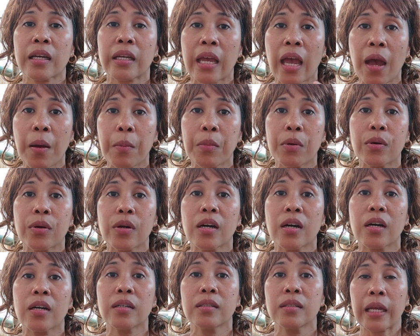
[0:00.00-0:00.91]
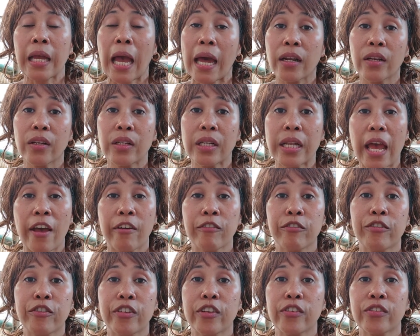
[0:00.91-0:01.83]
camera, Canon
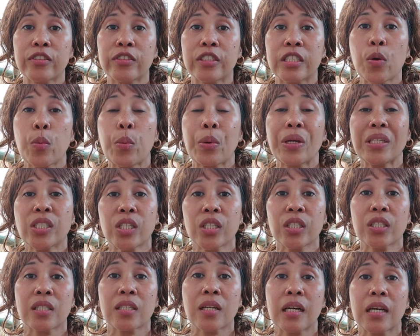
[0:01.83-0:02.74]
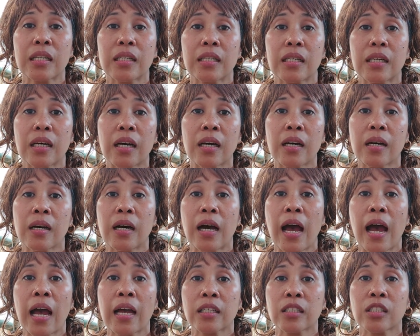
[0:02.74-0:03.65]
M fifty, which is not
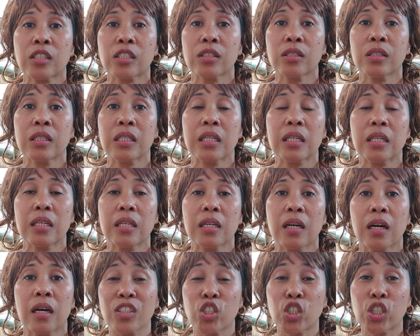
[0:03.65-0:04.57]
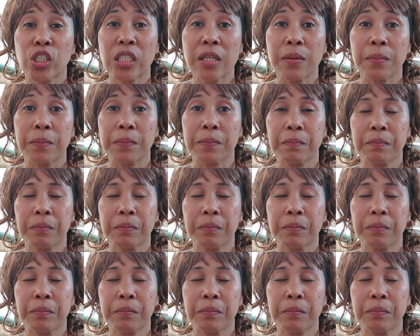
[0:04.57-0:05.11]
uh, actually uh, cheap.